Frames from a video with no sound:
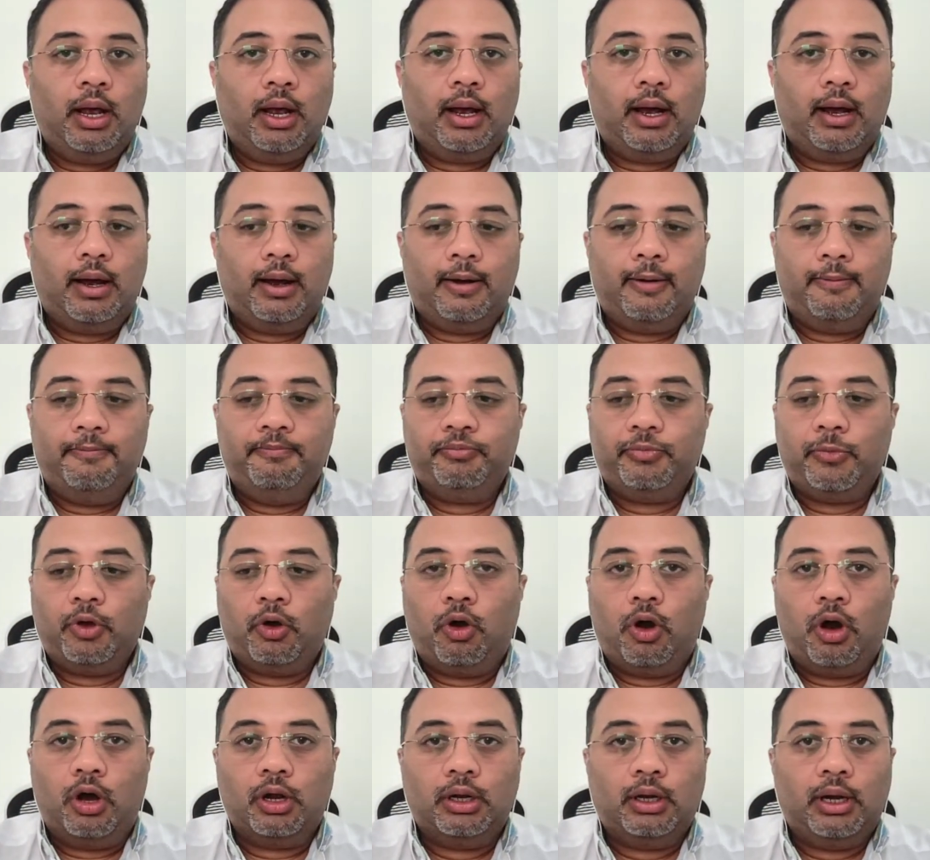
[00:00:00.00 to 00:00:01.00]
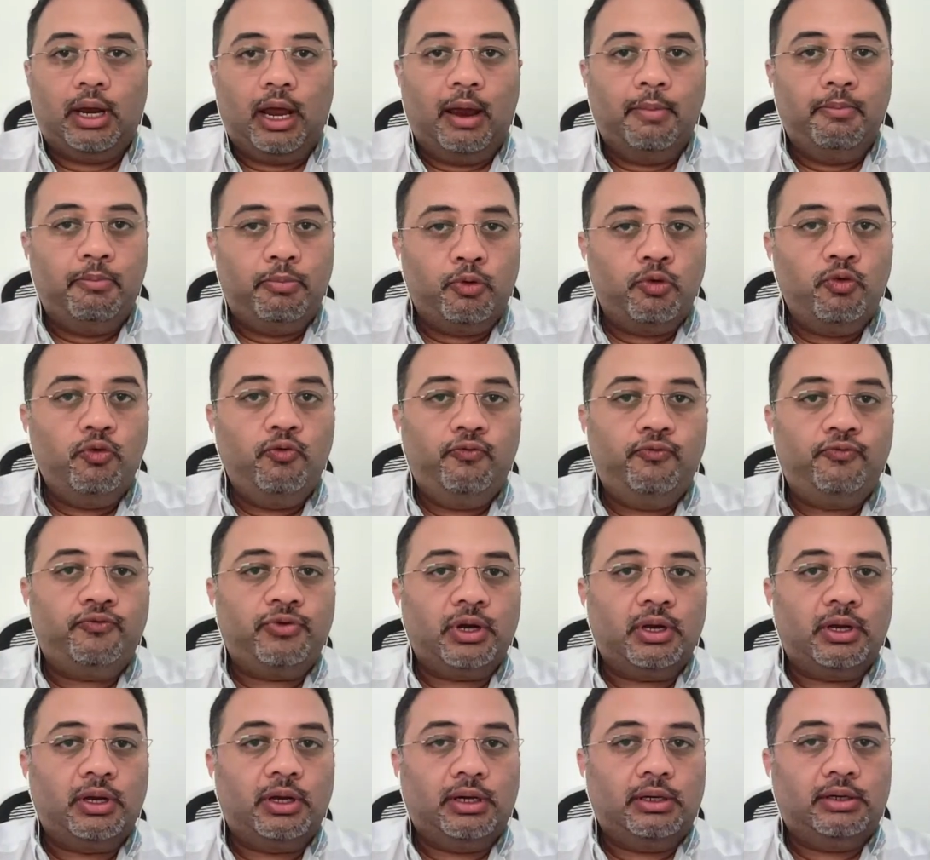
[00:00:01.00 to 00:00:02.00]
Um, on improved
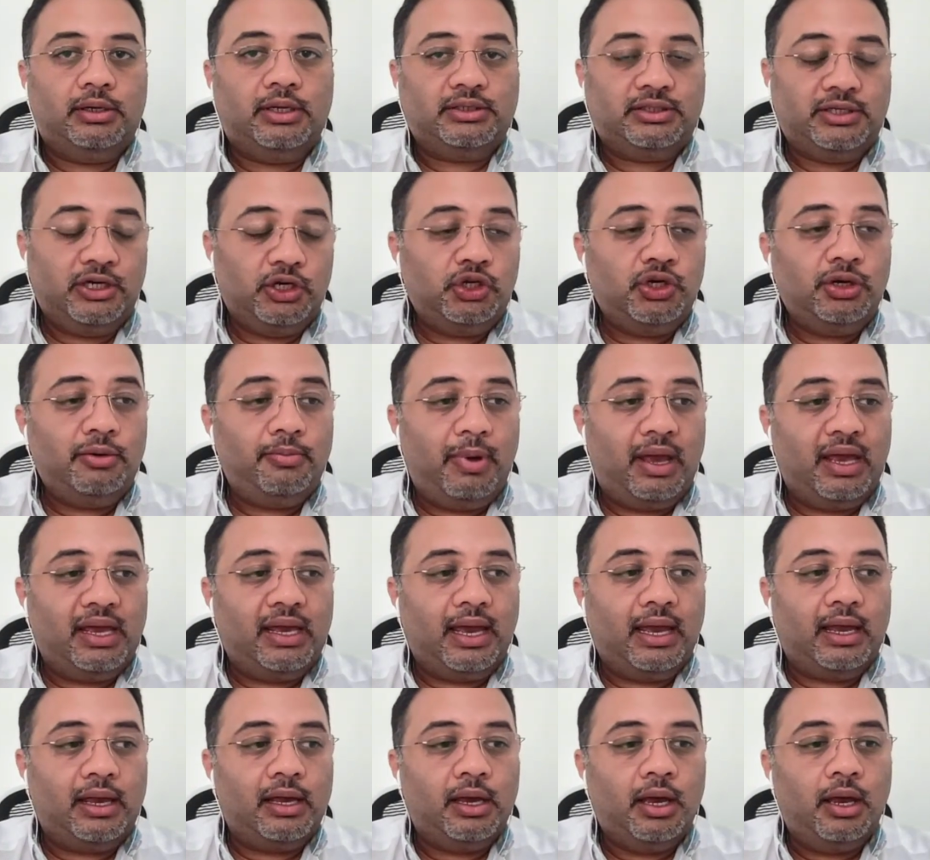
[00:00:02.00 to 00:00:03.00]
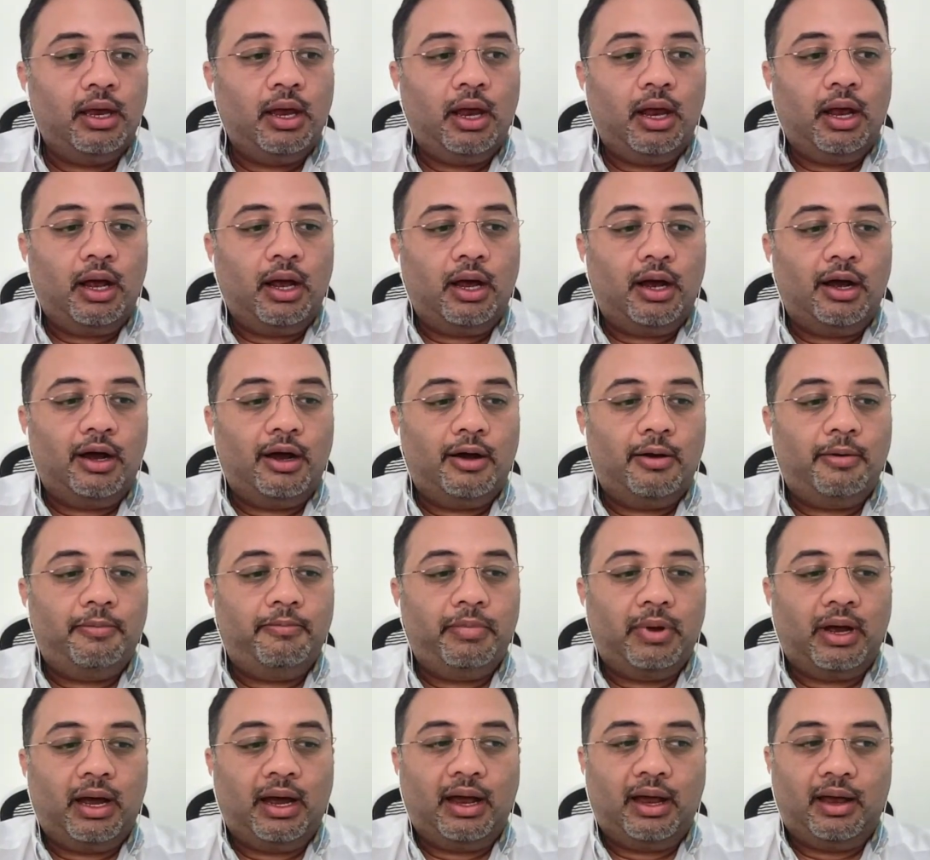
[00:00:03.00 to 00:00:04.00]
decision making,
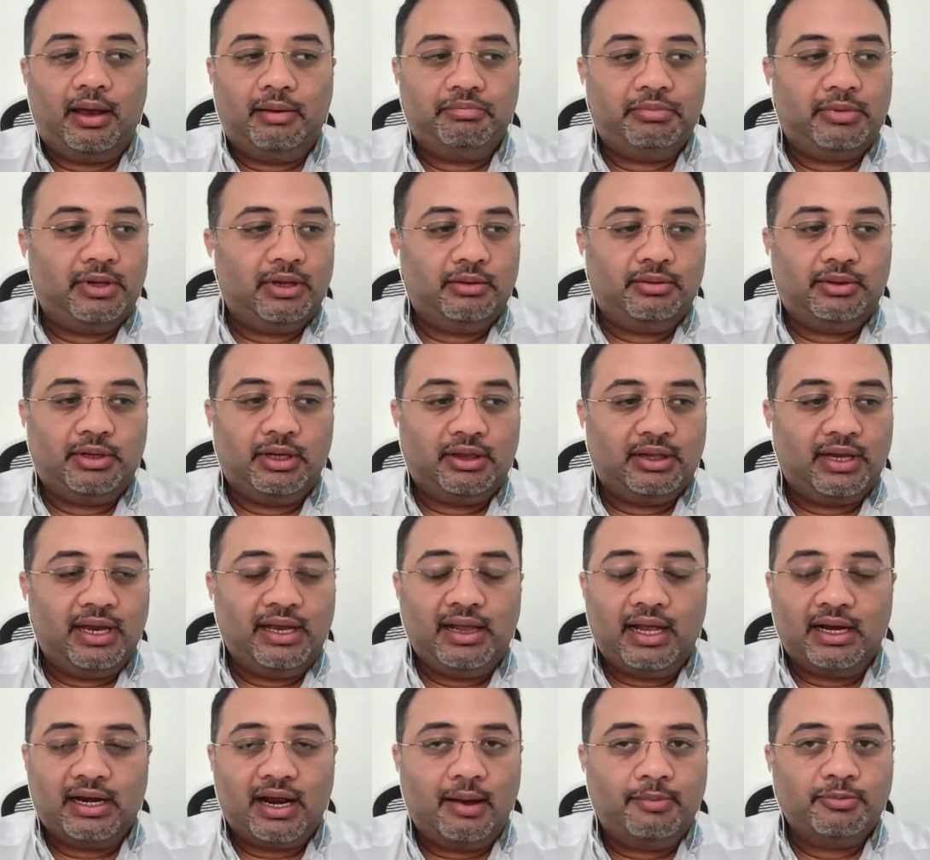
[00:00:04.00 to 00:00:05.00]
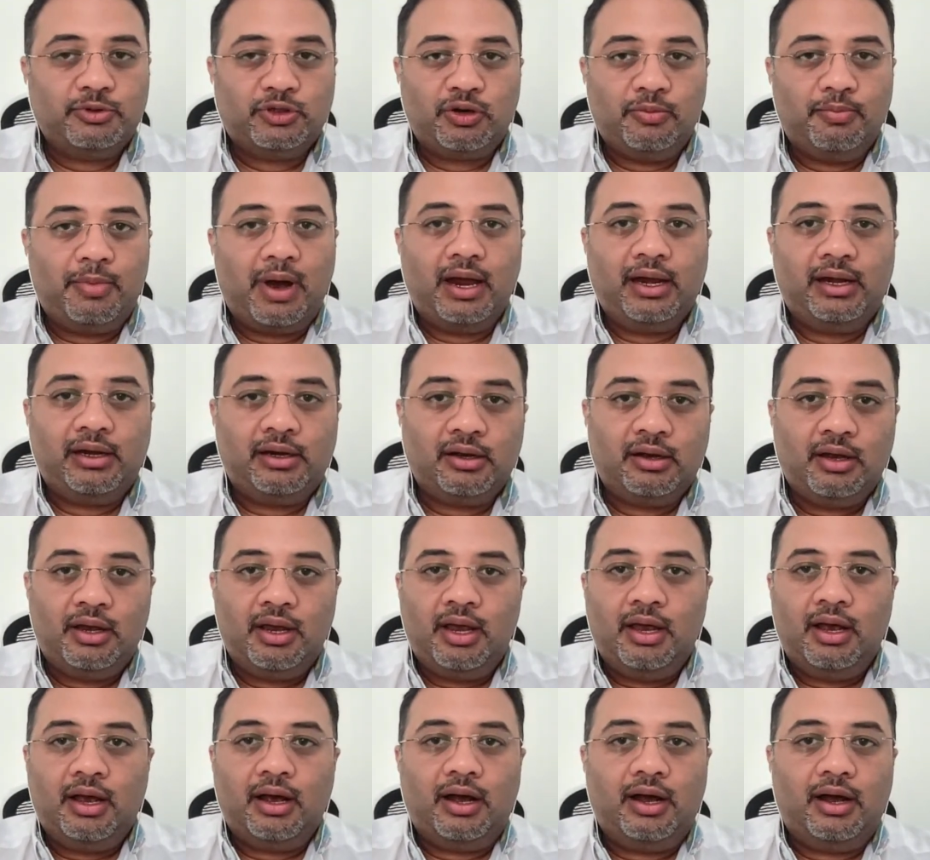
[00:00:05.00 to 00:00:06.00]
the the thing that comes to mind
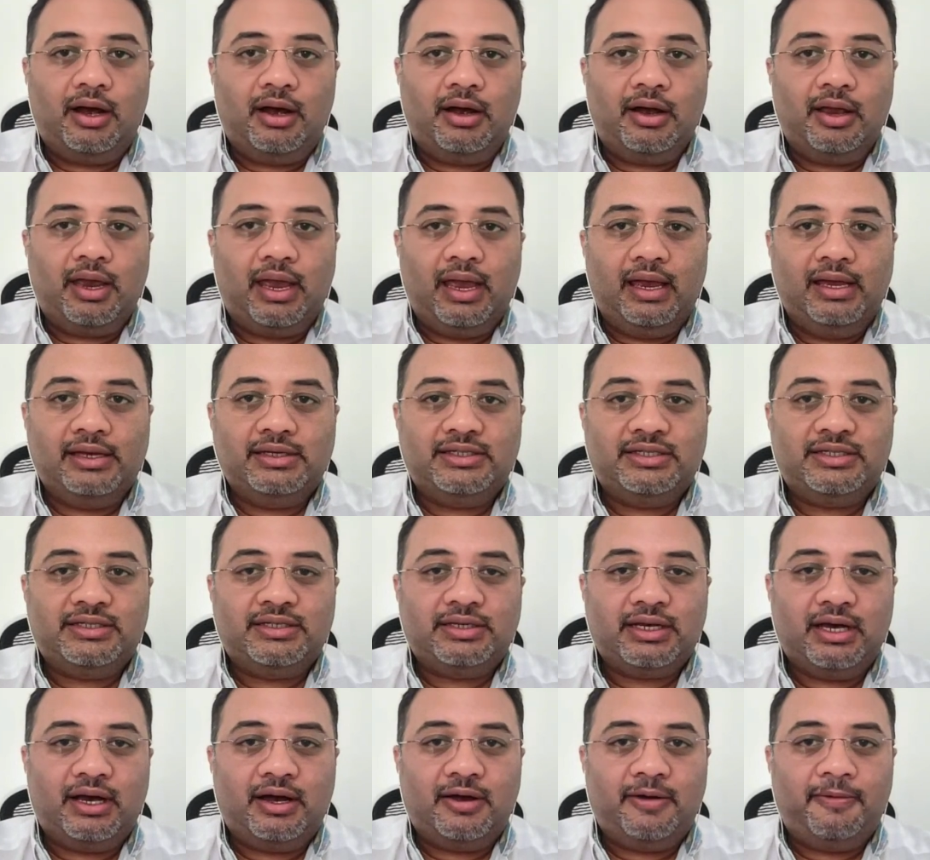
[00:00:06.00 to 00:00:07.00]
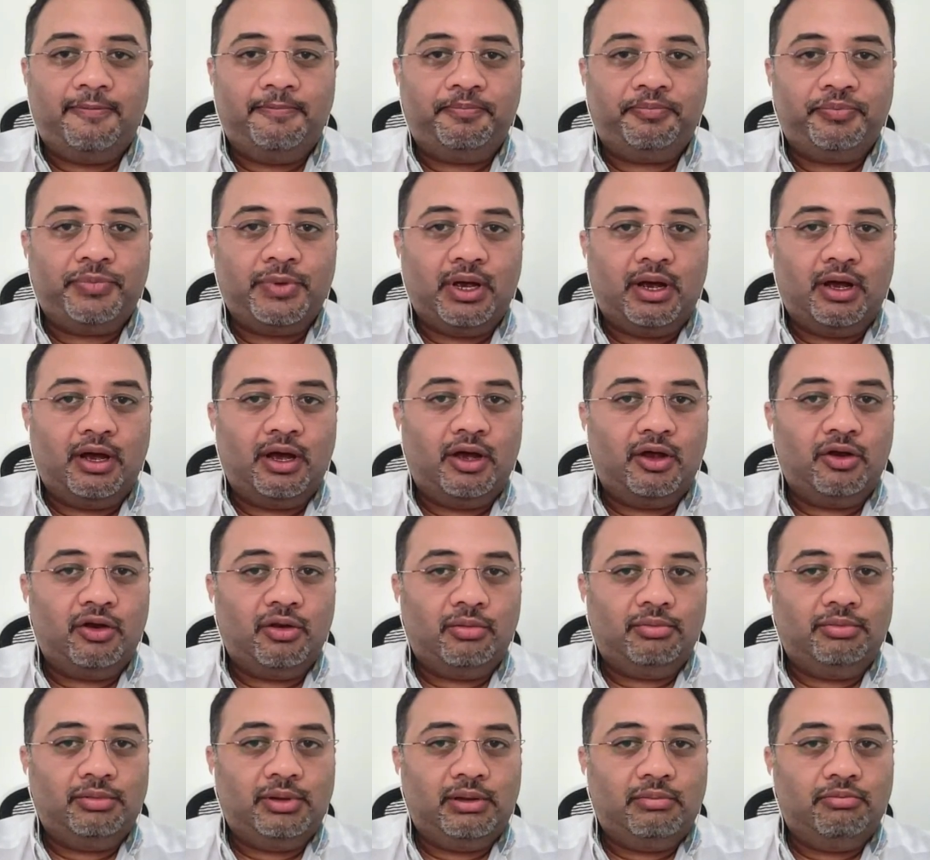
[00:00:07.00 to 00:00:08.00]
uh, is um, uh,
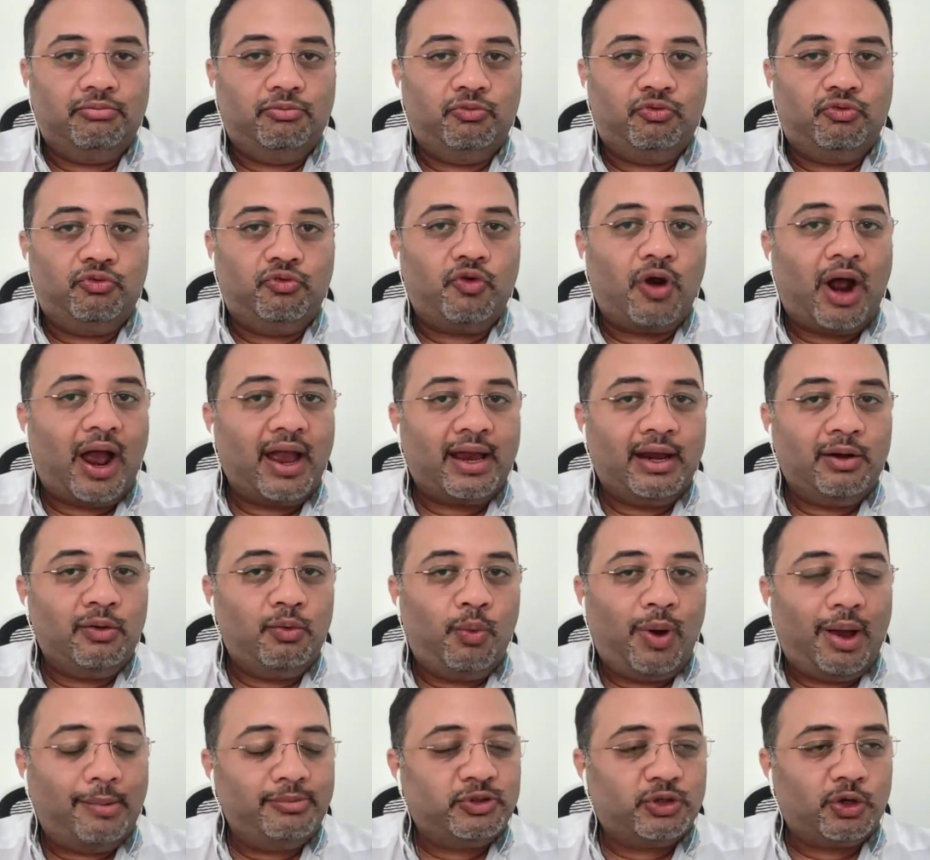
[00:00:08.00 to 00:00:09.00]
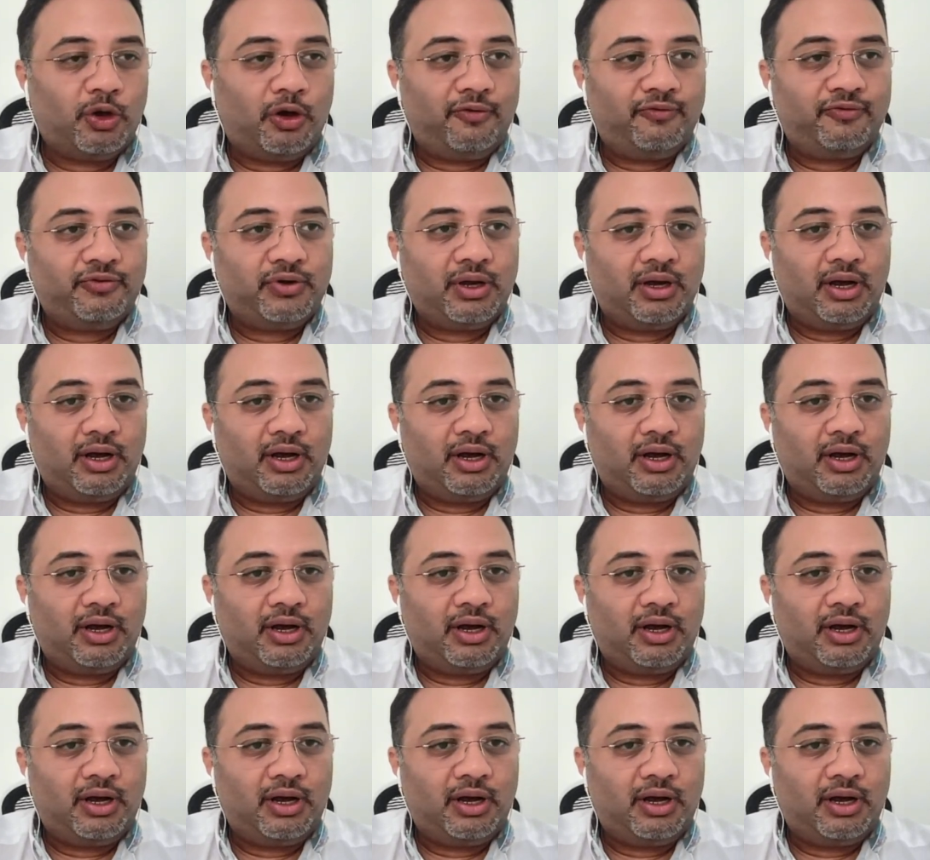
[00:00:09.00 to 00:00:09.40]
Dragon Websoft.